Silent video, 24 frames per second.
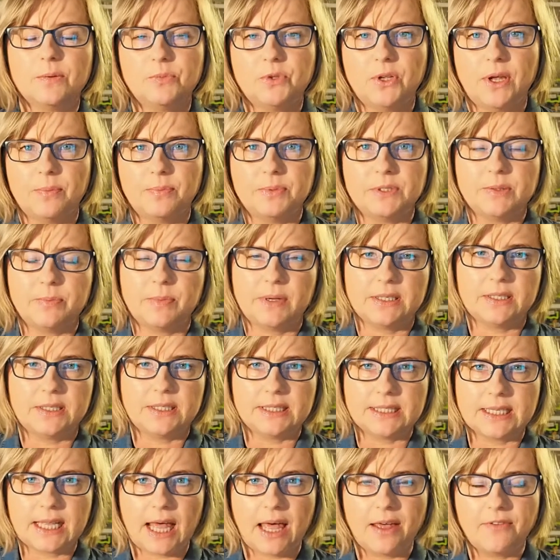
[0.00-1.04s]
to Appysmarts
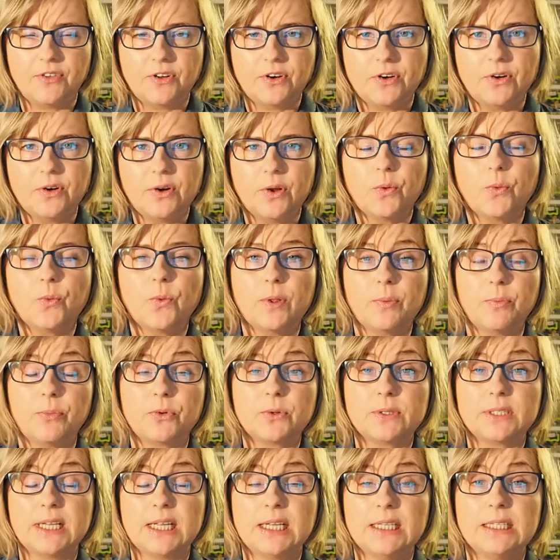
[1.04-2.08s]
Discover. We
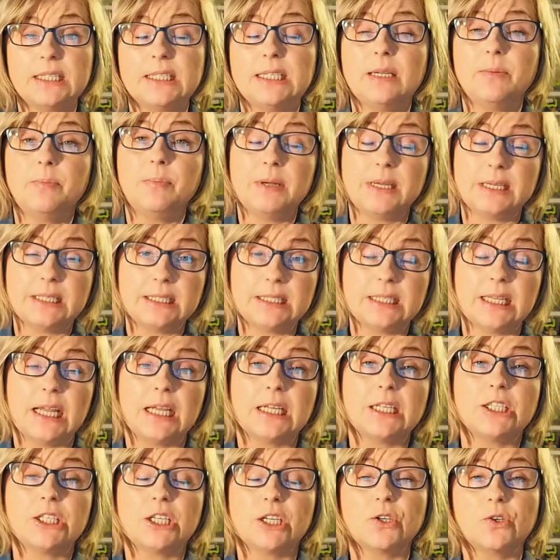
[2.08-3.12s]
present the best
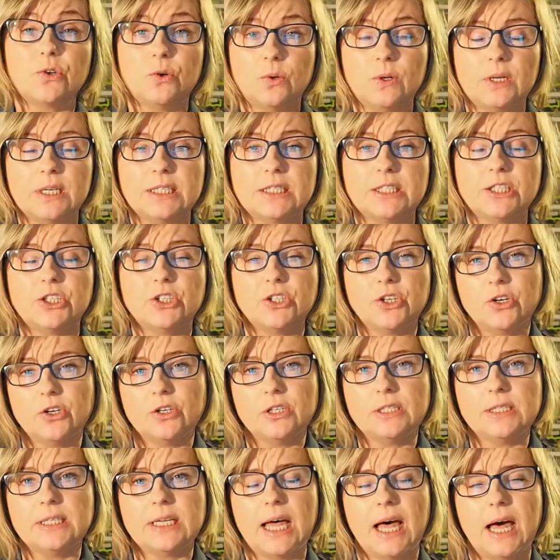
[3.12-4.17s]
and the coolest
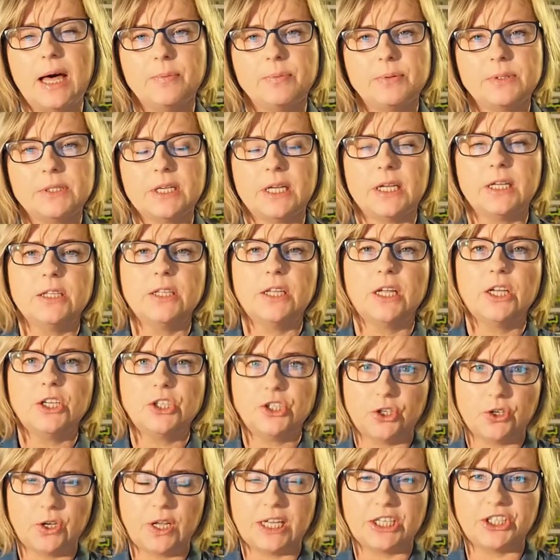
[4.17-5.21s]
toys, apps and
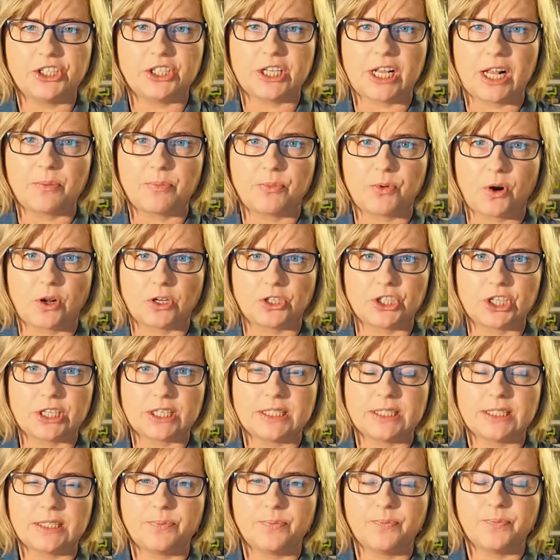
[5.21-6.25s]
educational
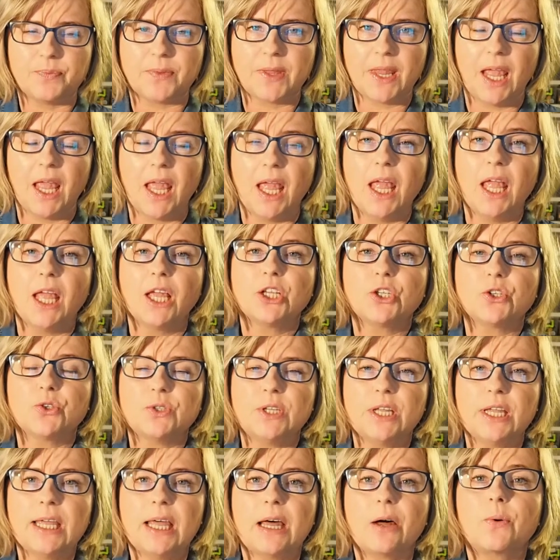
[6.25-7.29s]
projects.
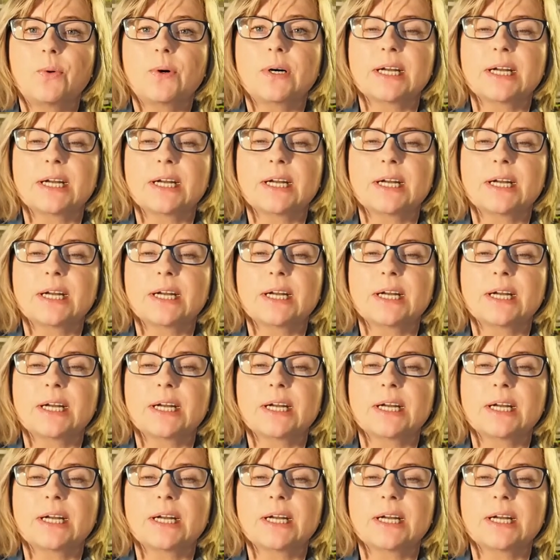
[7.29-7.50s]
Today our